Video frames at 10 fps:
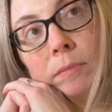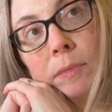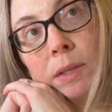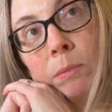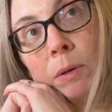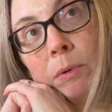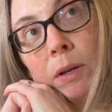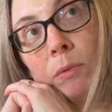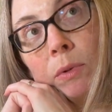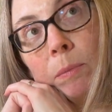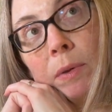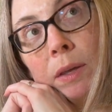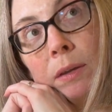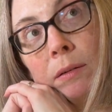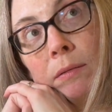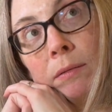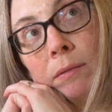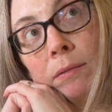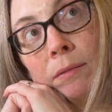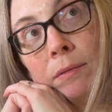Is Mama gonna rip it?
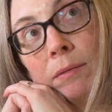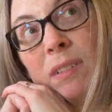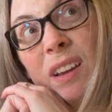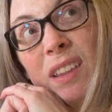I